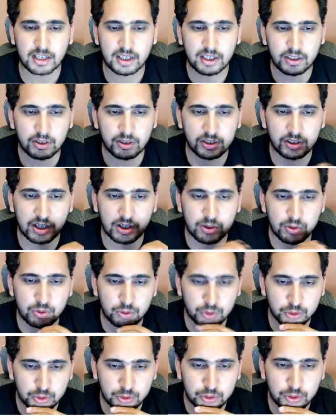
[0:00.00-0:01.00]
And it will try to
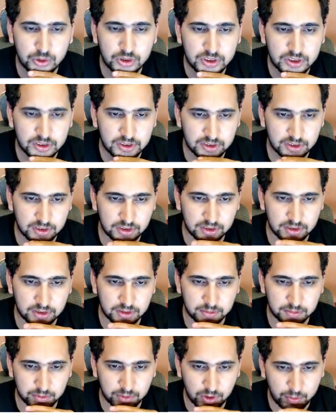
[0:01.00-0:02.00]
go through those
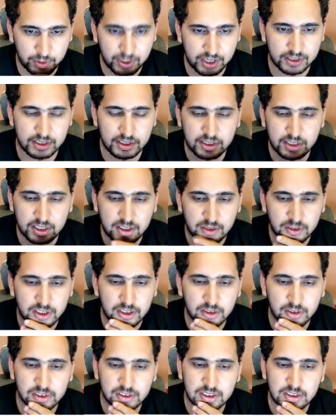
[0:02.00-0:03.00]
operations, and
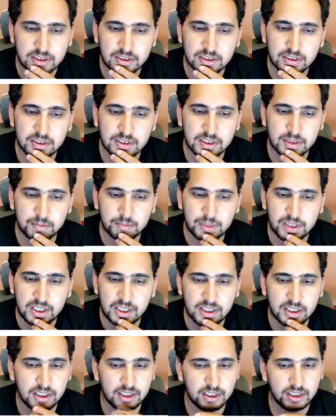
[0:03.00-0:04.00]
it will just
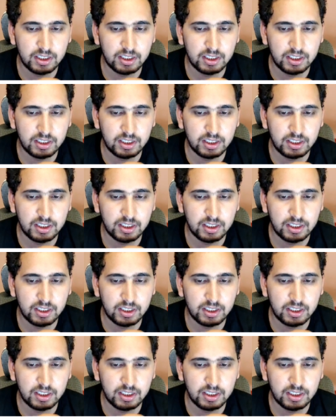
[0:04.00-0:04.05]
simply